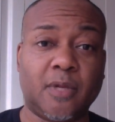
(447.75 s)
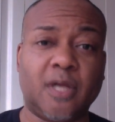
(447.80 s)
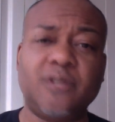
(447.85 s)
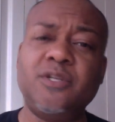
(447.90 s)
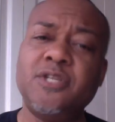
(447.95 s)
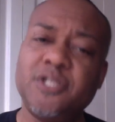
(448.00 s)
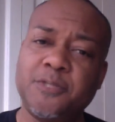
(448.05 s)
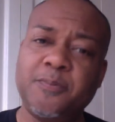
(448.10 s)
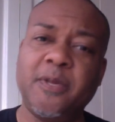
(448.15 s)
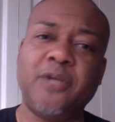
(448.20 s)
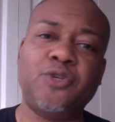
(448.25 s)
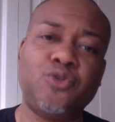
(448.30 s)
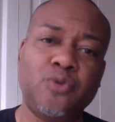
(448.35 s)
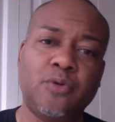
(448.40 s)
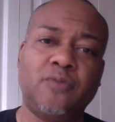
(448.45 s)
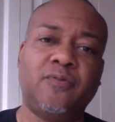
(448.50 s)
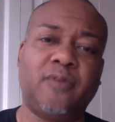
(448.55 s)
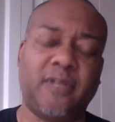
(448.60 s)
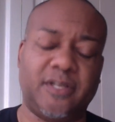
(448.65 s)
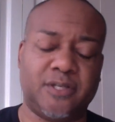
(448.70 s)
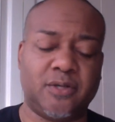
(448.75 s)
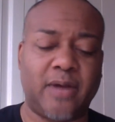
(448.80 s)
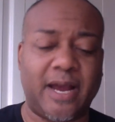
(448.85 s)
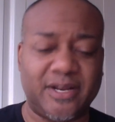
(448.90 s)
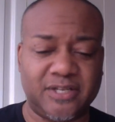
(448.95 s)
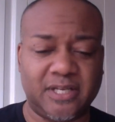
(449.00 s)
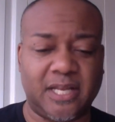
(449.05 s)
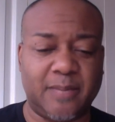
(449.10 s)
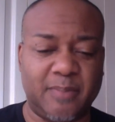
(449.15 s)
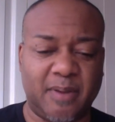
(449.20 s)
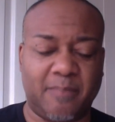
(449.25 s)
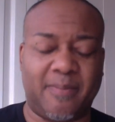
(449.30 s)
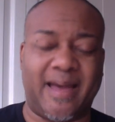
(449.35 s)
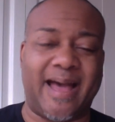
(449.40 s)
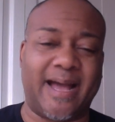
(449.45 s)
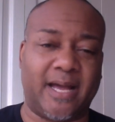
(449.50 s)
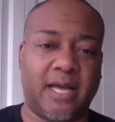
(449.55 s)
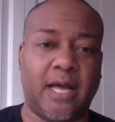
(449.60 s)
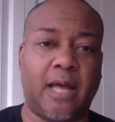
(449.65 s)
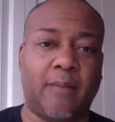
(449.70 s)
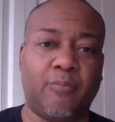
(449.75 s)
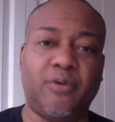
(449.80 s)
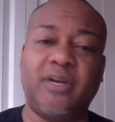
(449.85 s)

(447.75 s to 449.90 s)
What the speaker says: to speak truthfully? So actually, let me back up.